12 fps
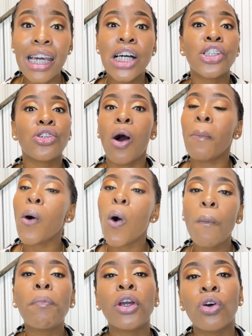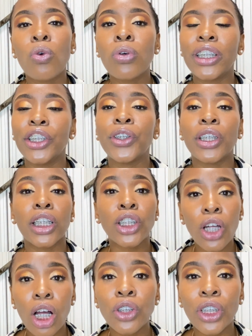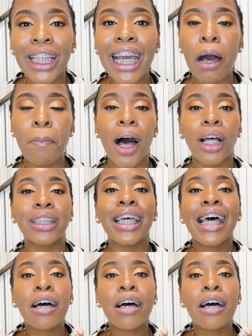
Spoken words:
So I'm hoping, Guguti, you're going to start to think about